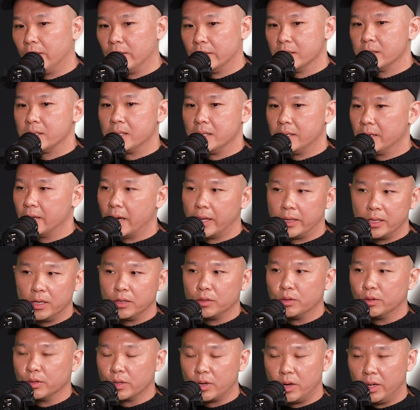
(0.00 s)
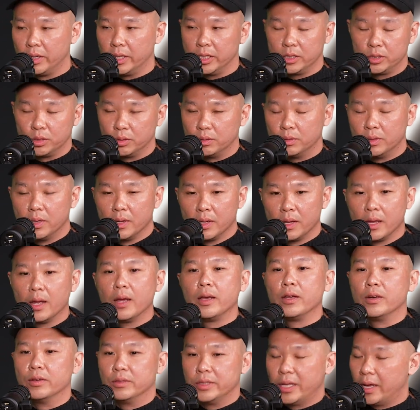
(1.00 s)
honestly, I didn't go to college, so,
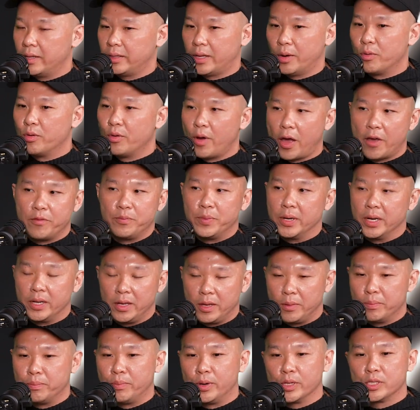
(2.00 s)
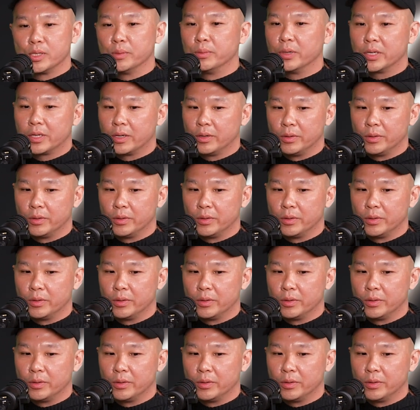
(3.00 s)
that would have been an impossible